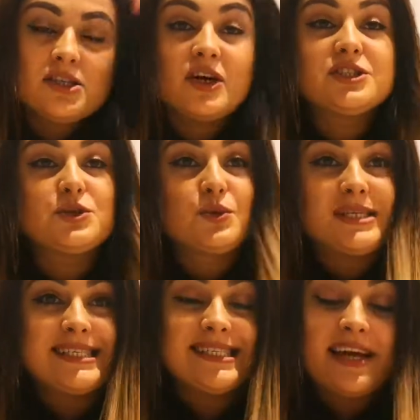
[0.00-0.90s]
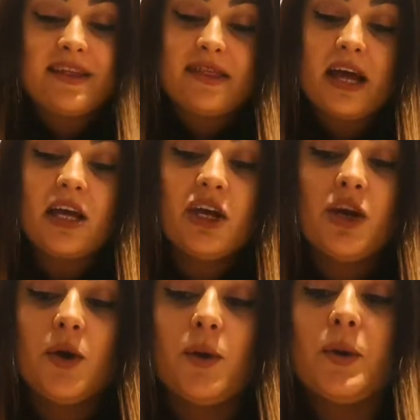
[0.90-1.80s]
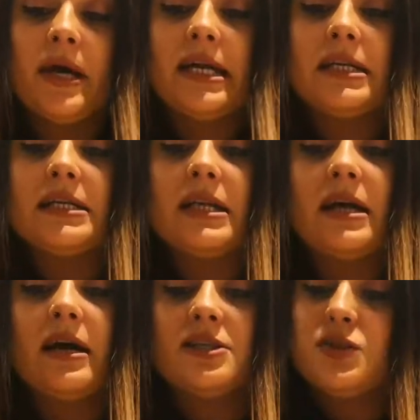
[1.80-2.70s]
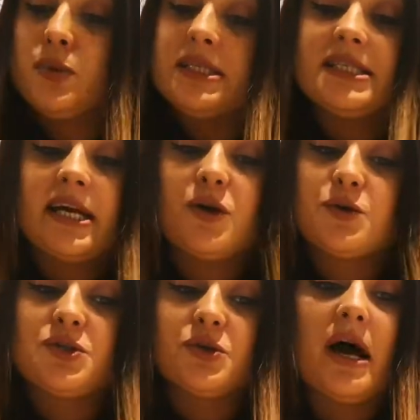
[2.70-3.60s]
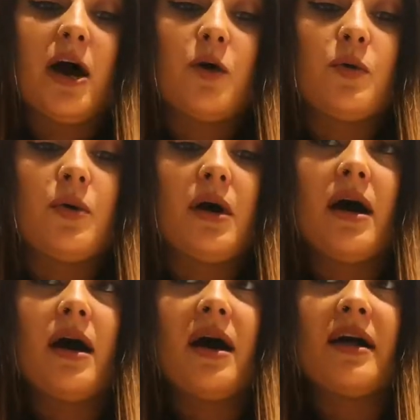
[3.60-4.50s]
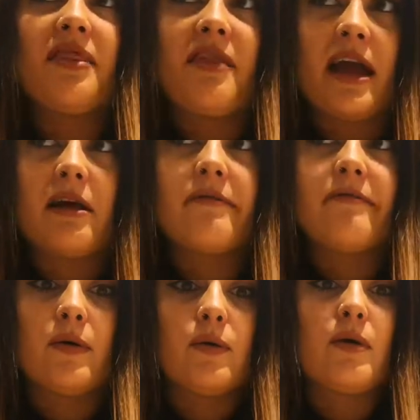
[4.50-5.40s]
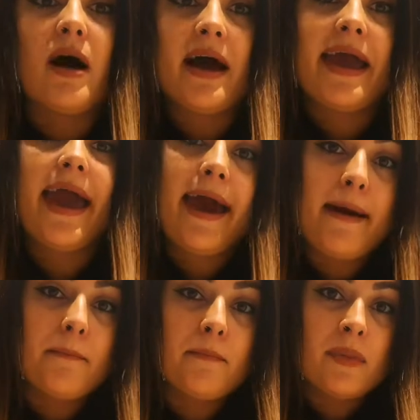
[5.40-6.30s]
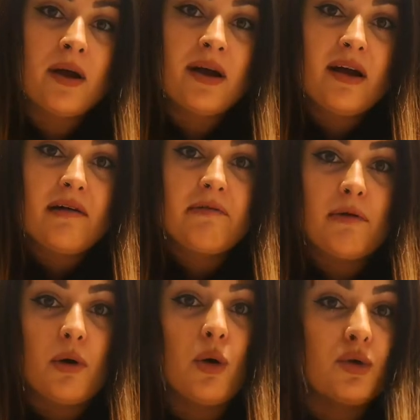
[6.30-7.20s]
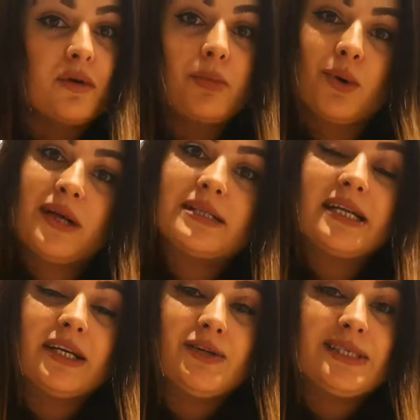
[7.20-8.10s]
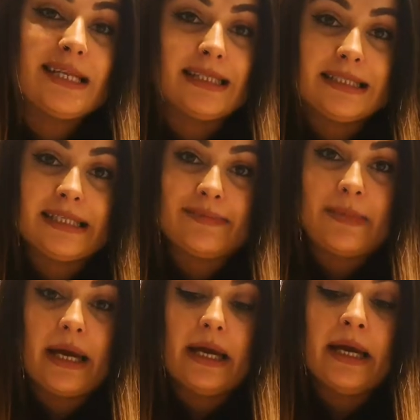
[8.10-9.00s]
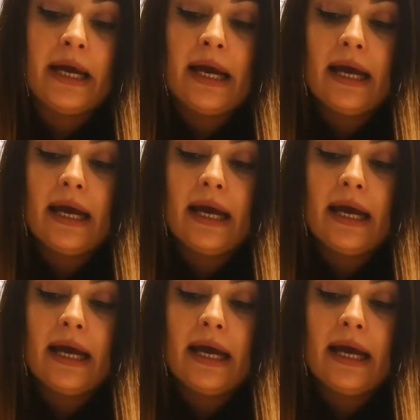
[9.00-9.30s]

So I just want to say thank you, and I just want to say also how thankful I am for all the products that you sent to me.